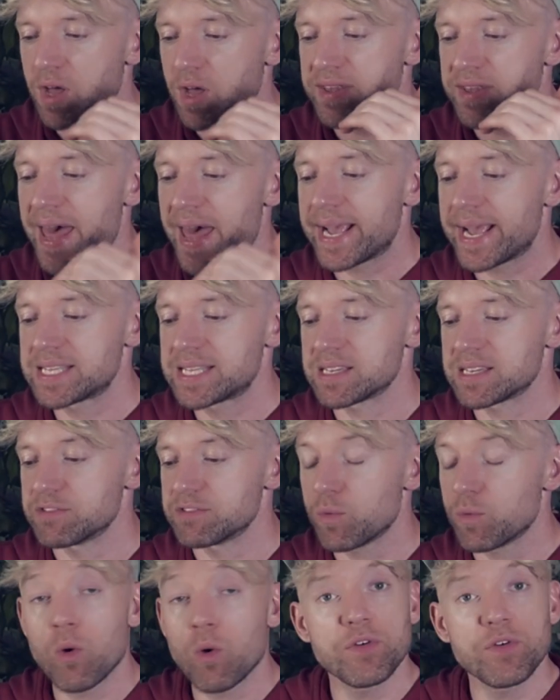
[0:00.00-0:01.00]

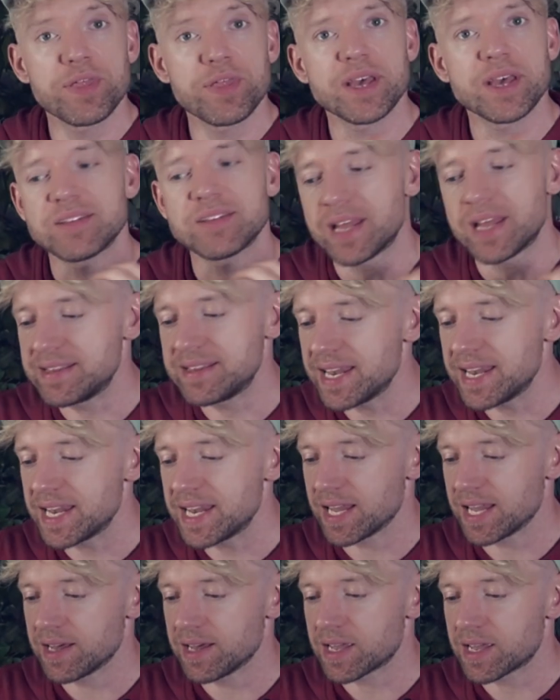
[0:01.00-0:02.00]
Negatives, what all the things that they
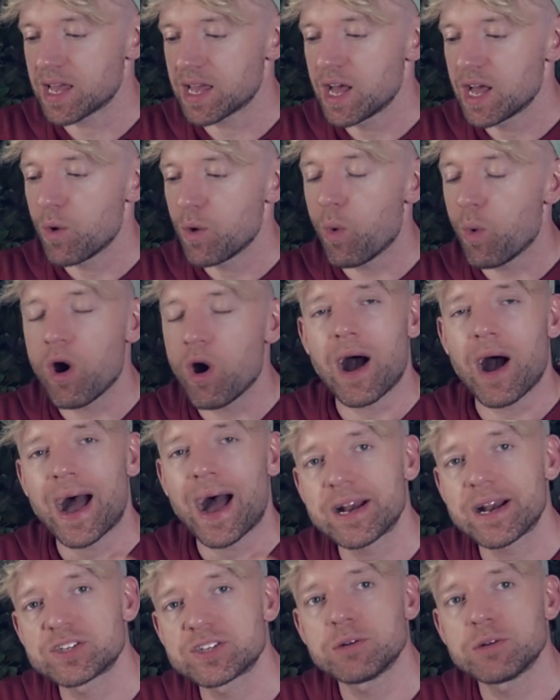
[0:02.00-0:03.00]
didn't like. What are
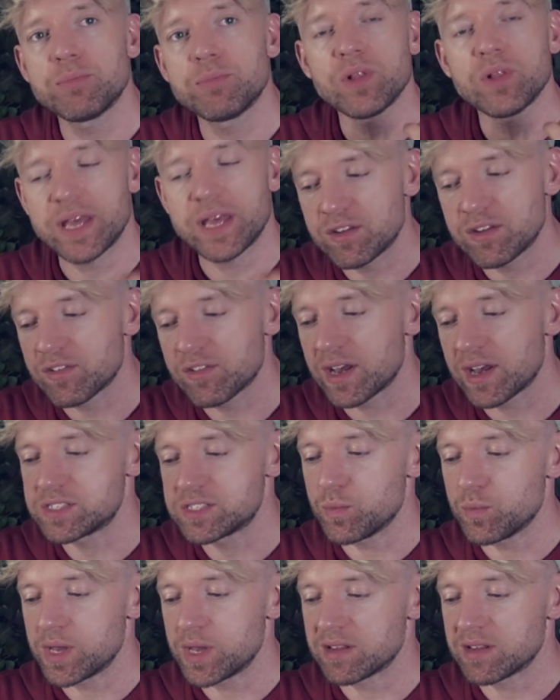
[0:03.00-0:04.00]
actionable insights
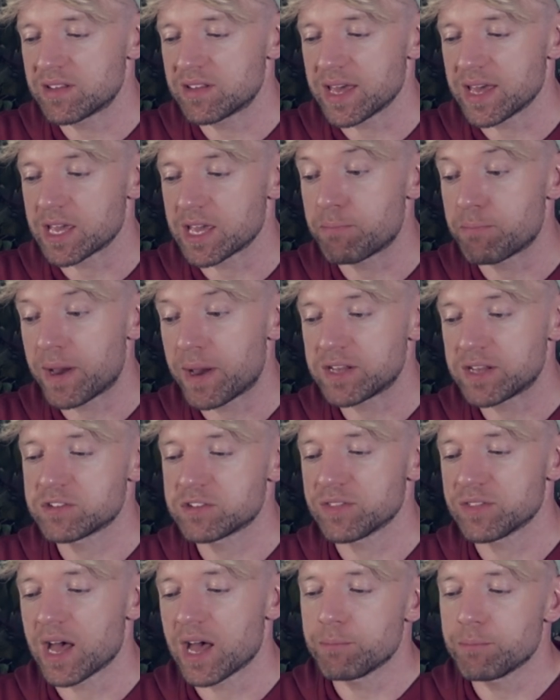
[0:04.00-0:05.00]
that we can take based
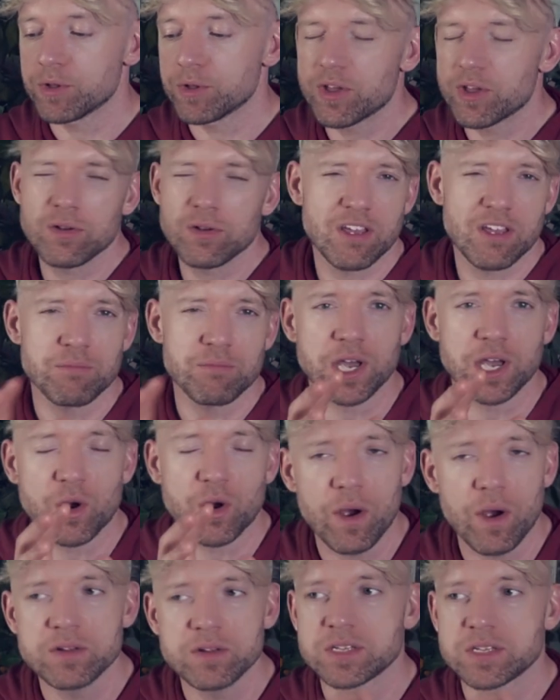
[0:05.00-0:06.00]
on that? But don't give me a
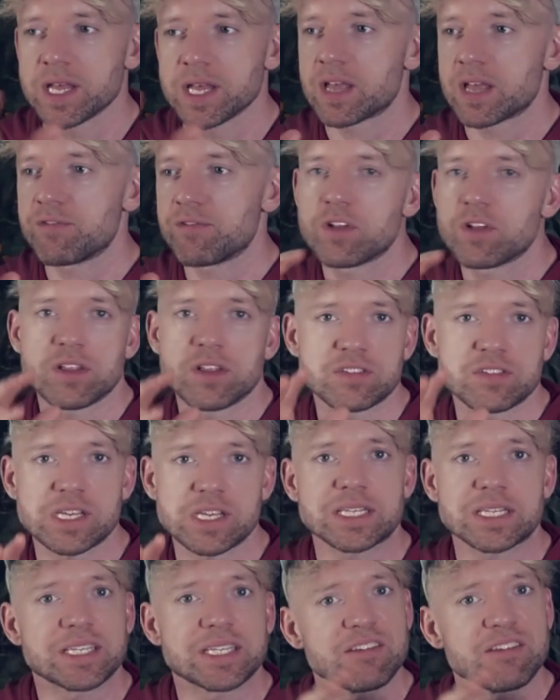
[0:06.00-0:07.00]
quota, like if there's only
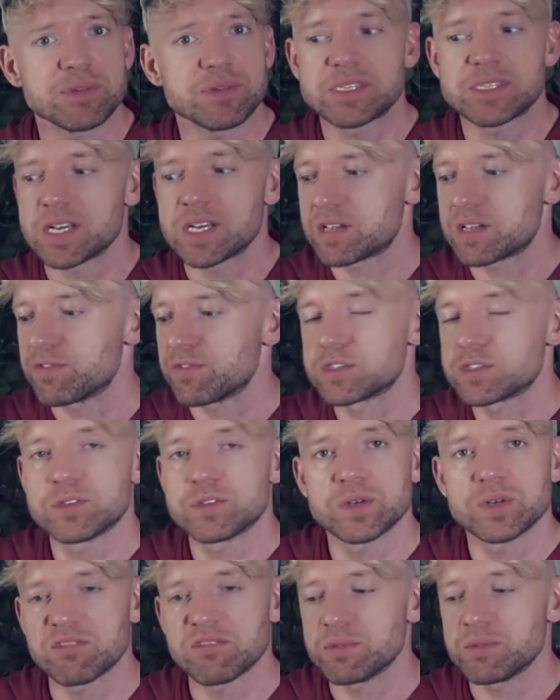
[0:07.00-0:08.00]
6, give me 6. If there's
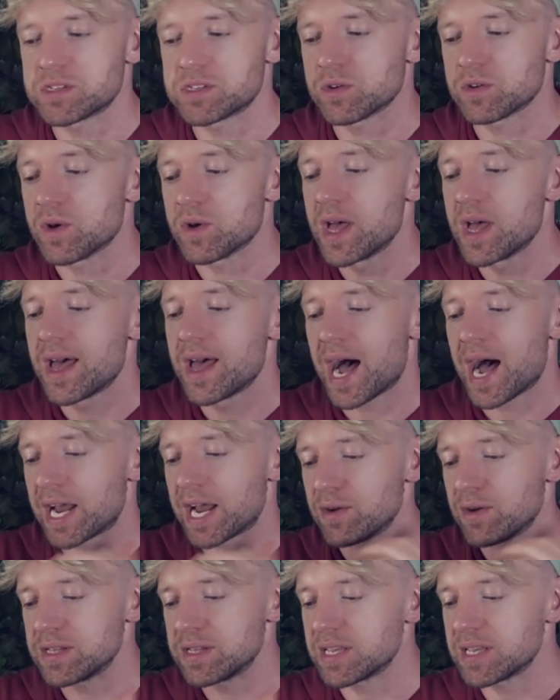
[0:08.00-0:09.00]
2, give me 2. I
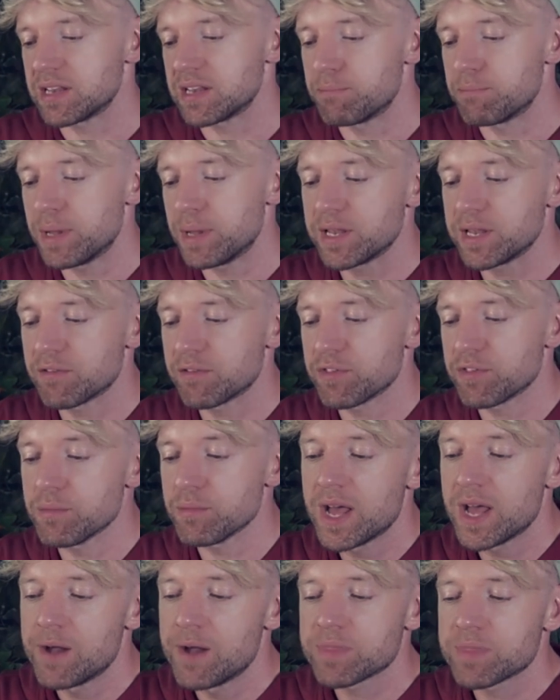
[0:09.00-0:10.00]
don't need to hit 1 billion of
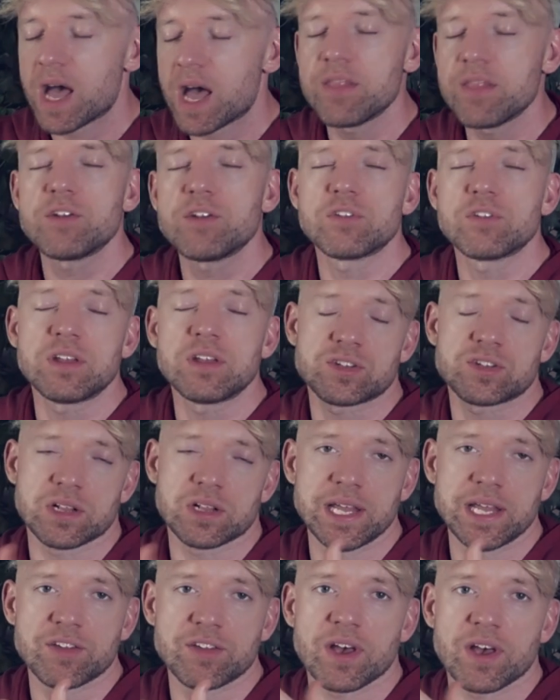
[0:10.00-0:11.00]
them. And then just
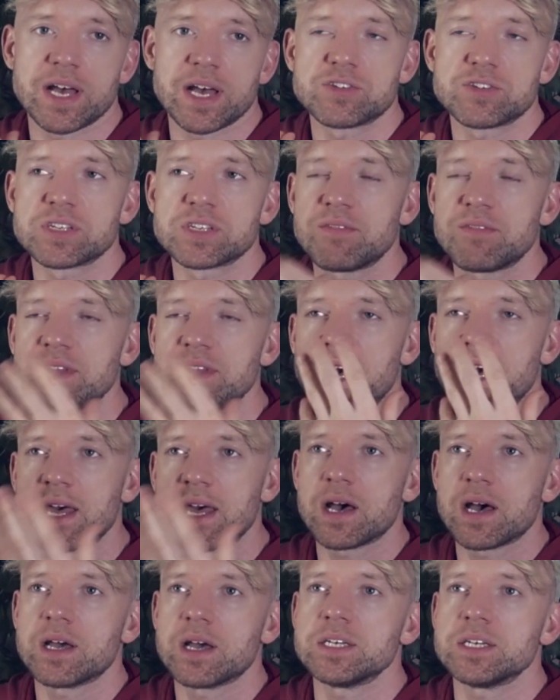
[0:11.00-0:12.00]
additional insights, just giving the
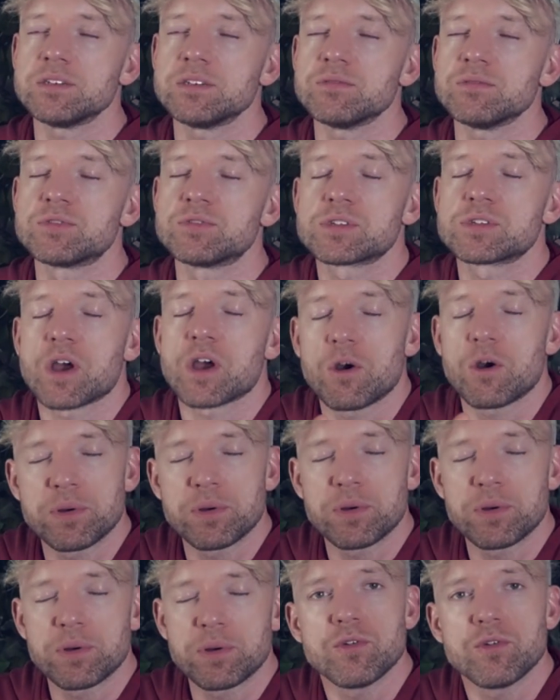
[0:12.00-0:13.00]
AI scope
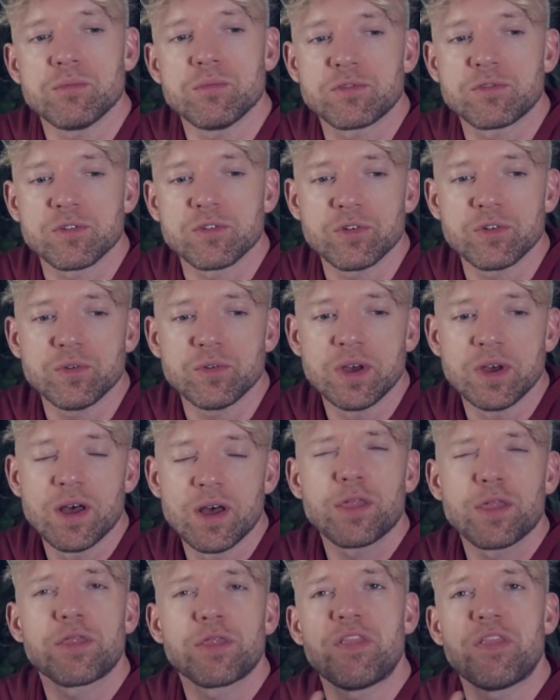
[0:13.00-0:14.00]
and room to
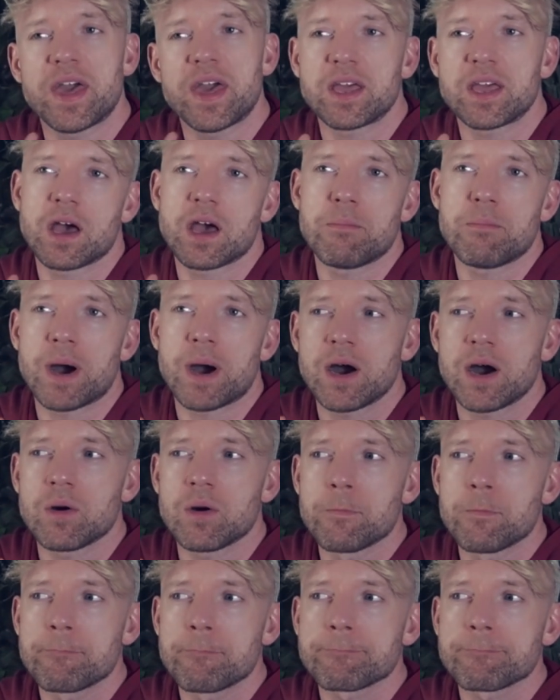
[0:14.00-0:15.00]
think
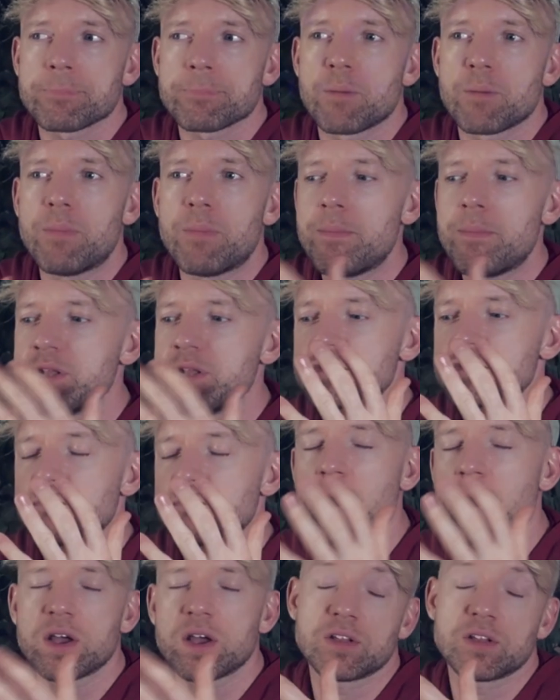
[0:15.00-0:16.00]
about, maybe
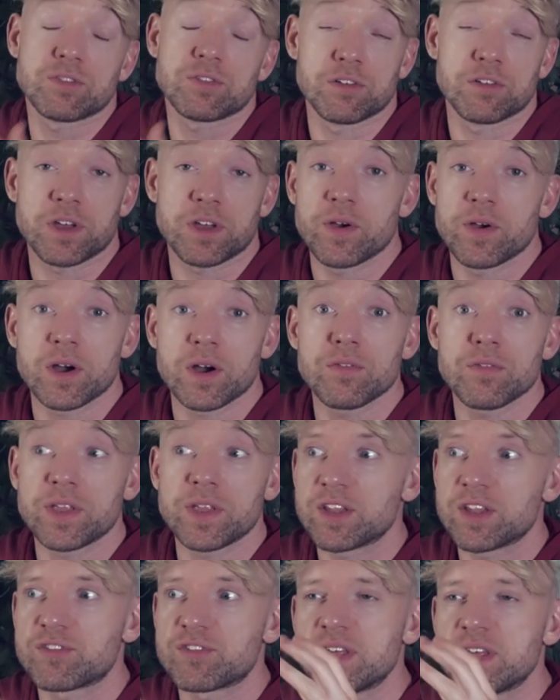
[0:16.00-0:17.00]
market stuff going on
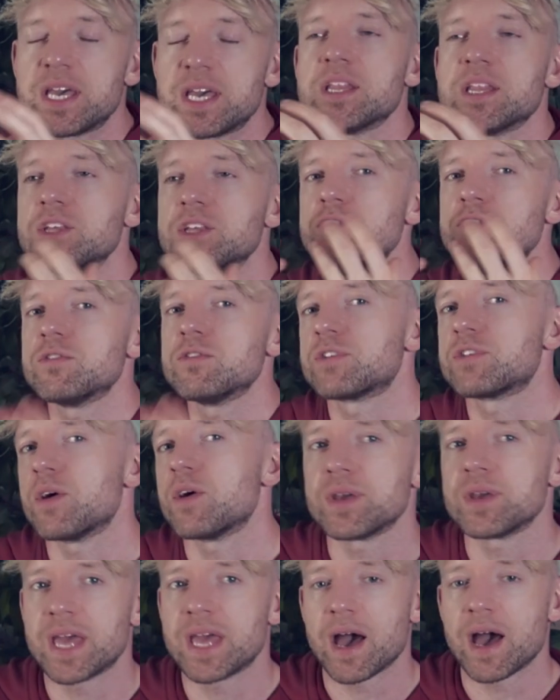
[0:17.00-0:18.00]
that it's seeing that you just
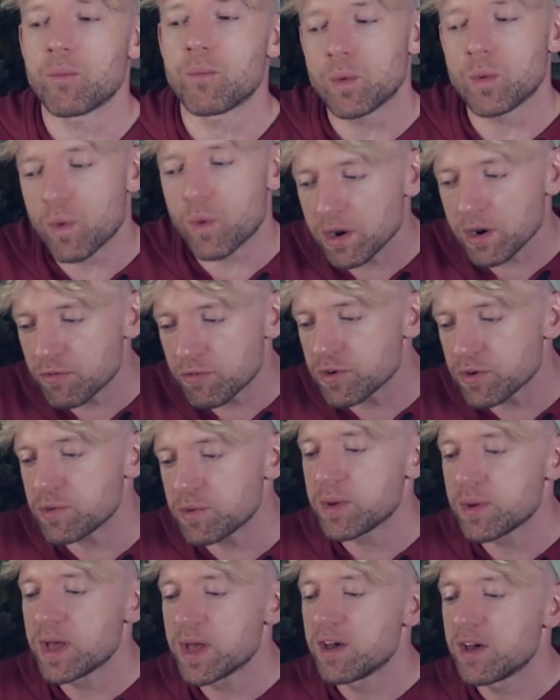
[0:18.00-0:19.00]
don't get. We want a
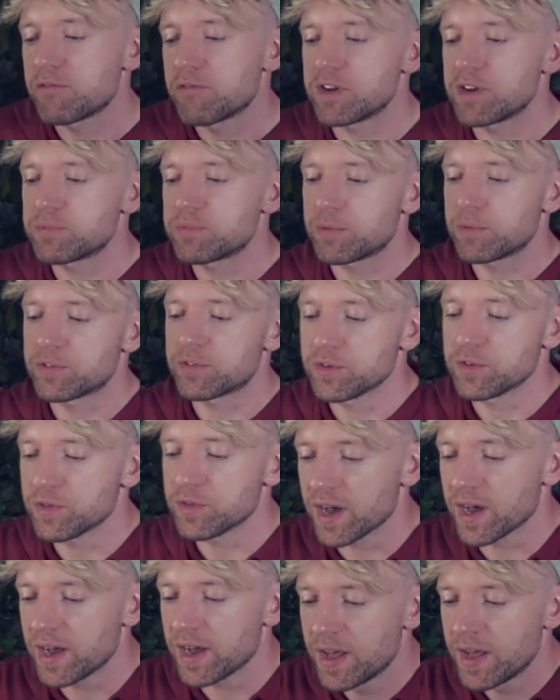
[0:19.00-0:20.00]
room for it to be able to do
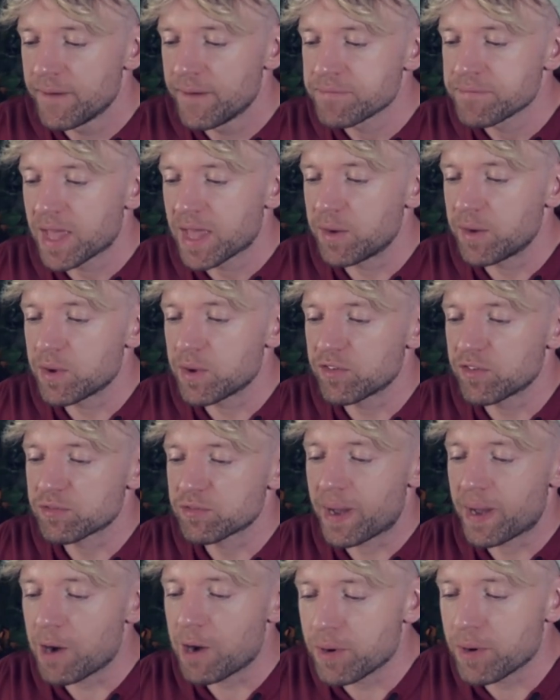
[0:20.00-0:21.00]
that. And then we give it
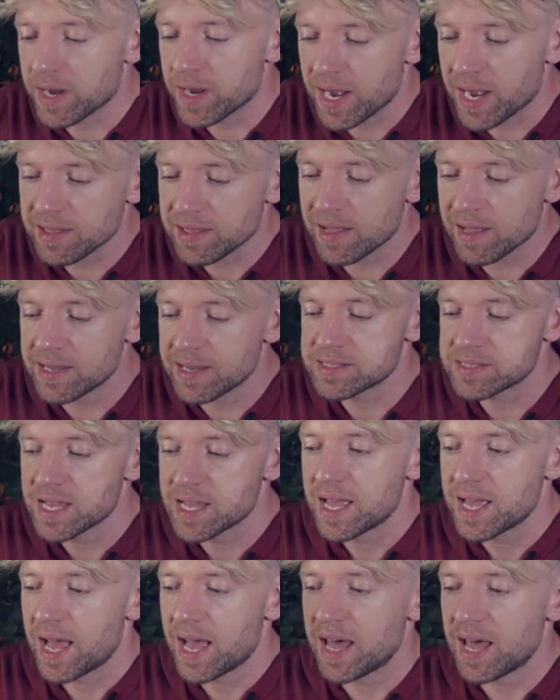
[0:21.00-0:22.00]
some output guidelines,
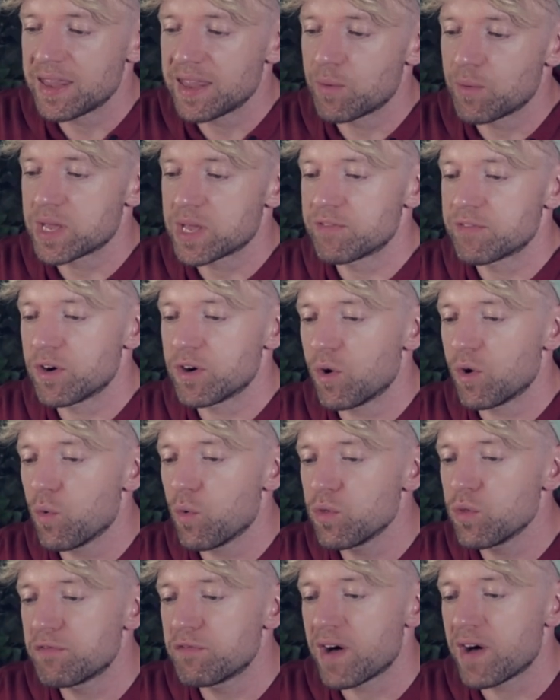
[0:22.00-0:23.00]
and then we give it
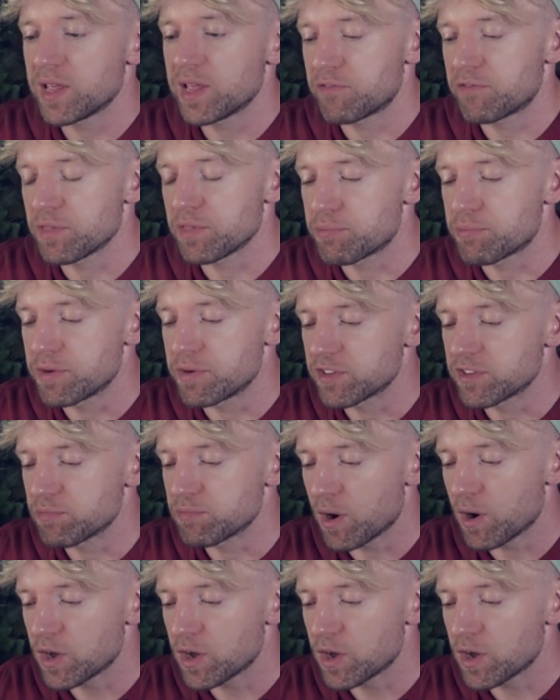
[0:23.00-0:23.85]
all the value from the previous